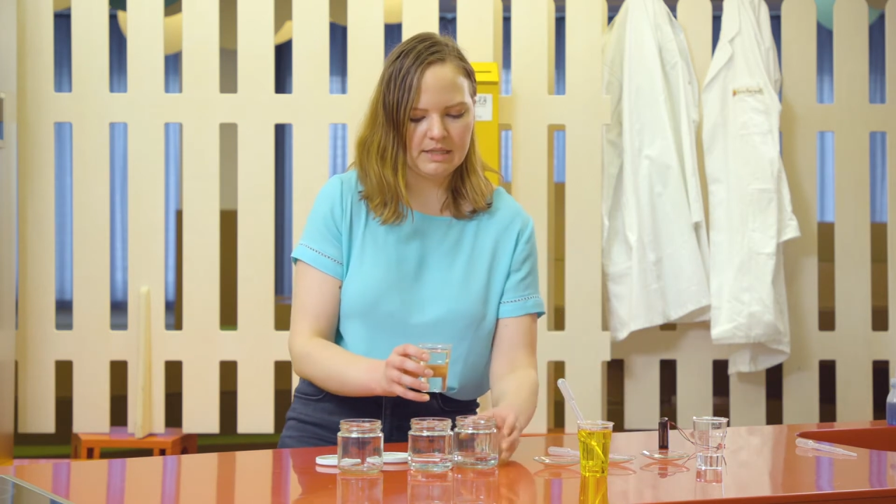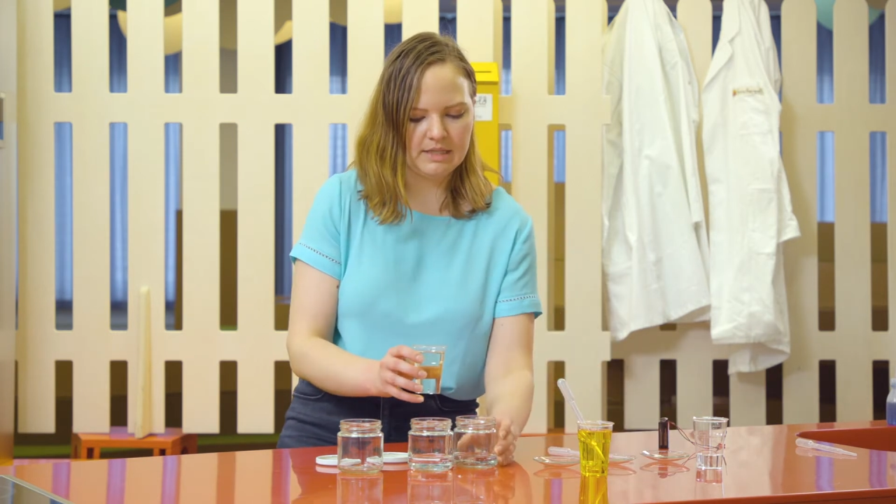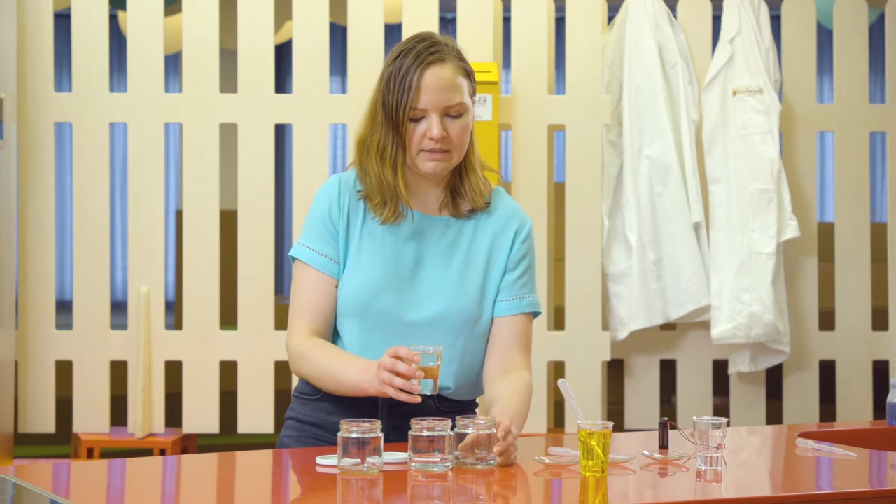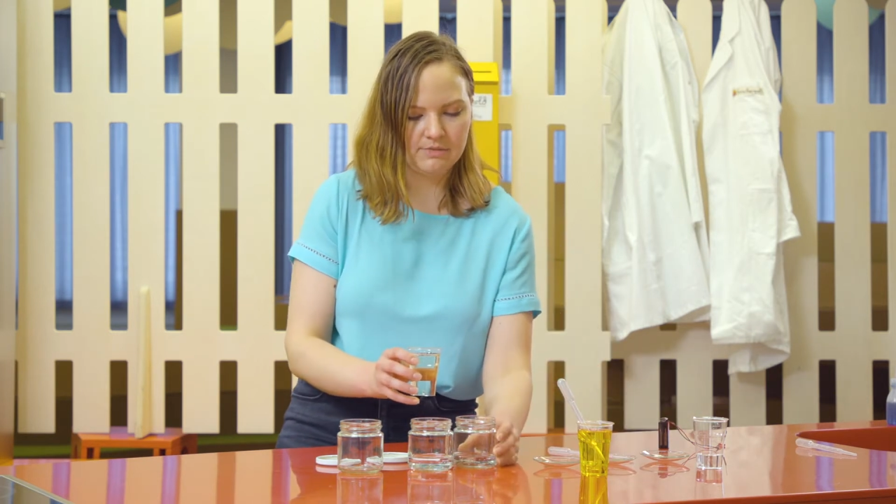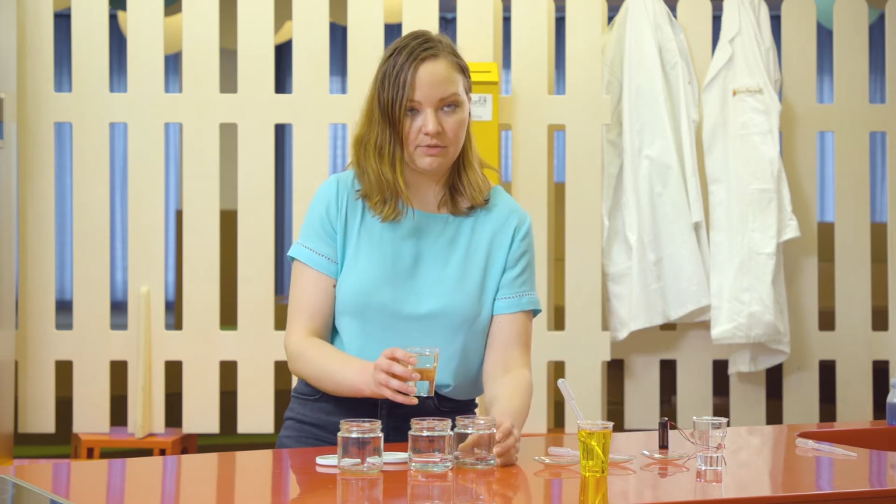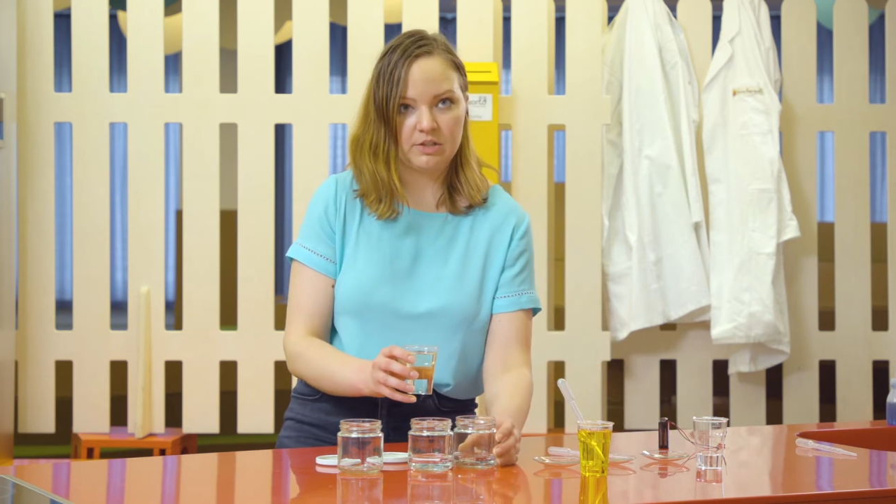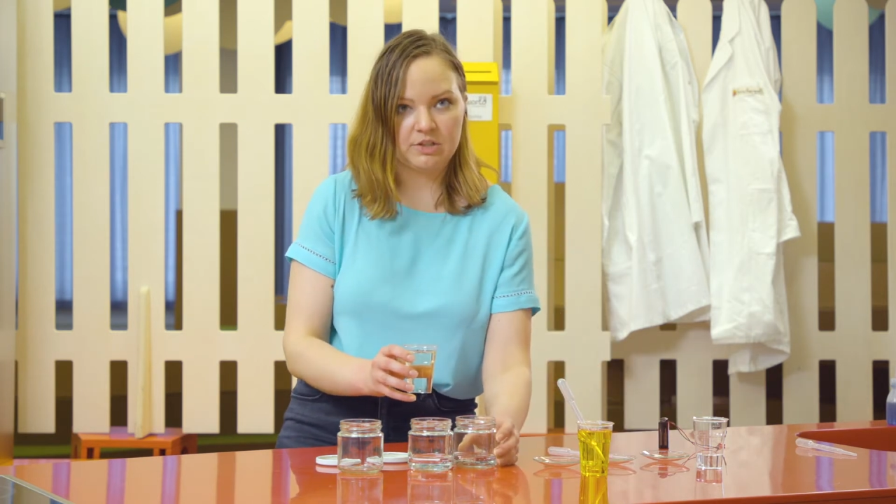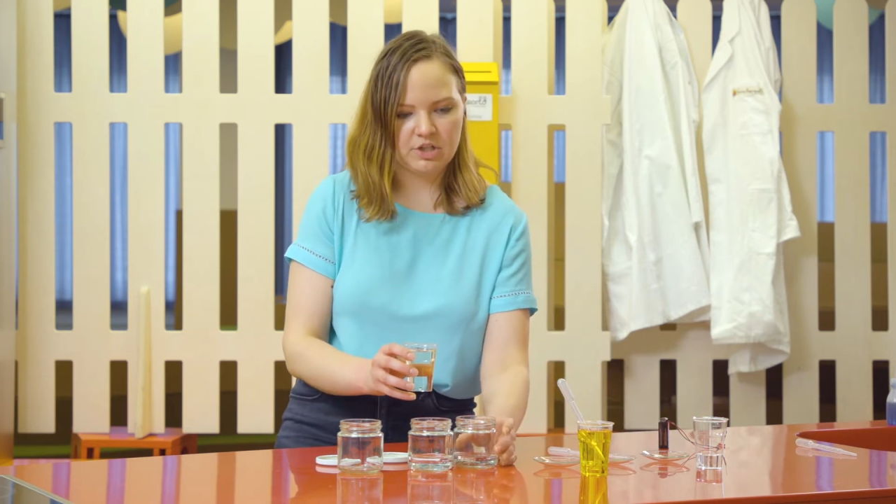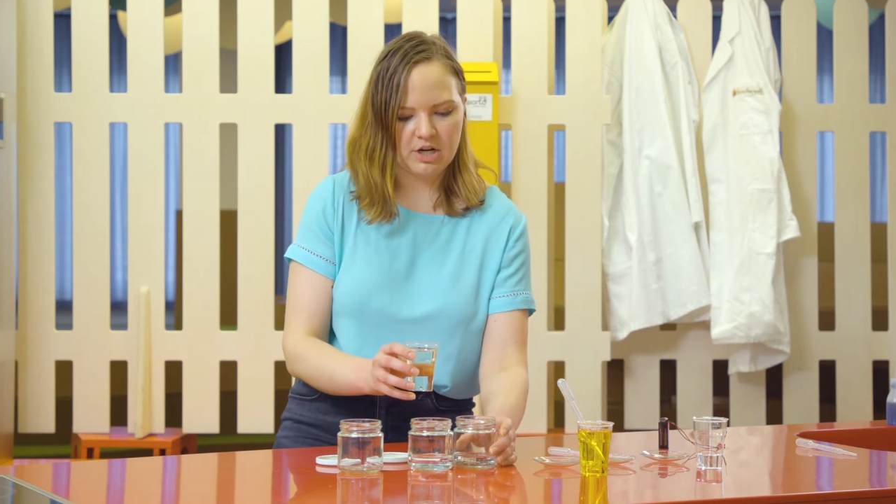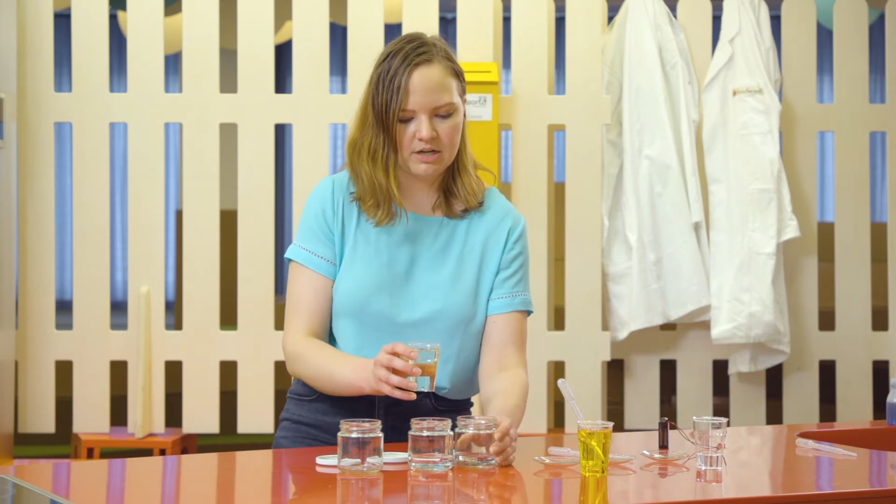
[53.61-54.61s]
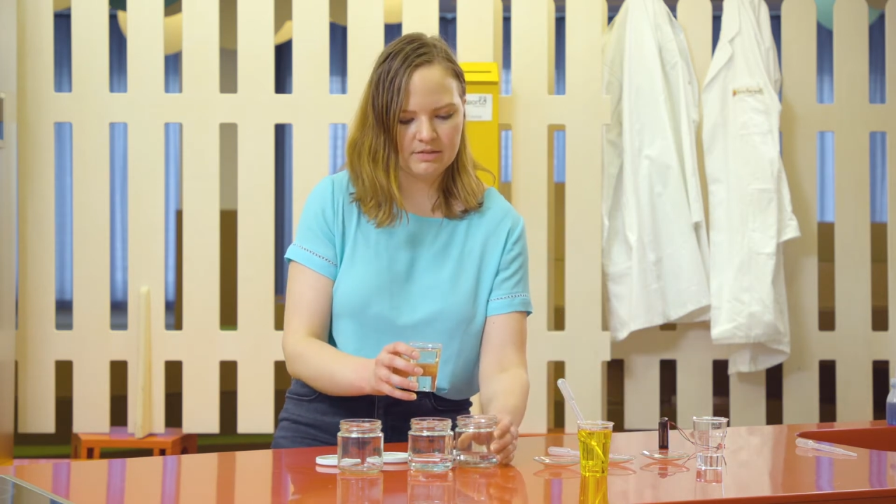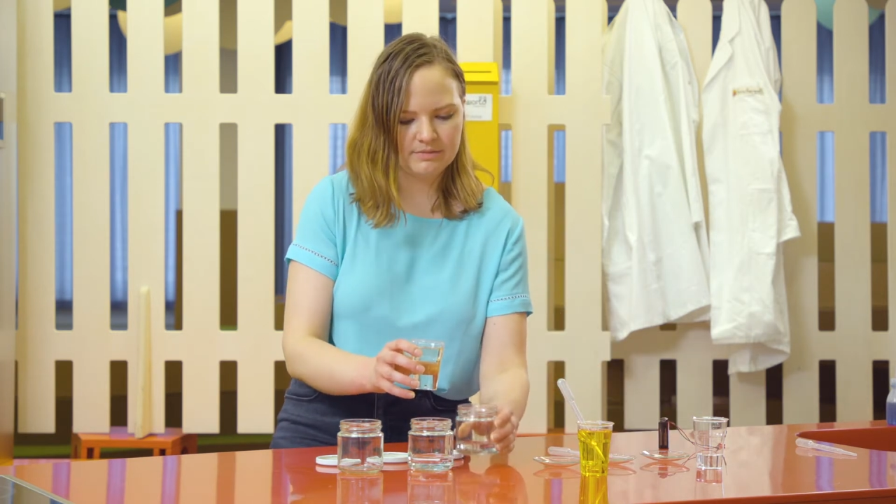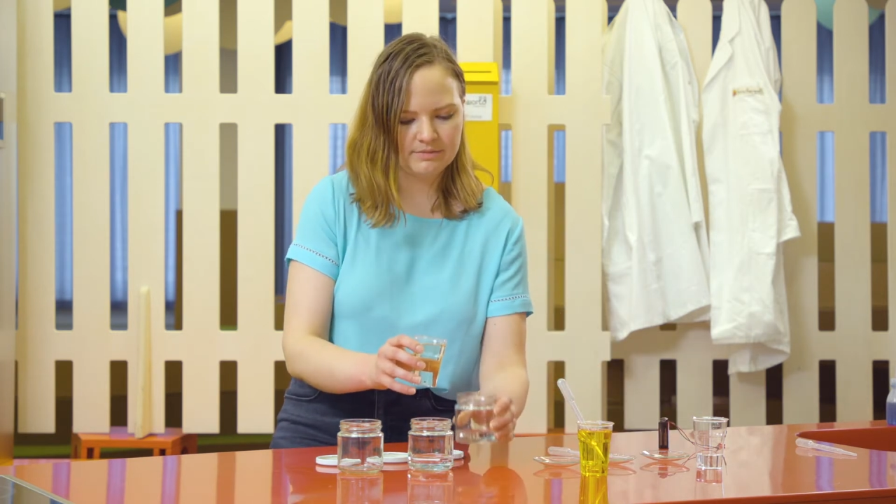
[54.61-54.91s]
in this first jar.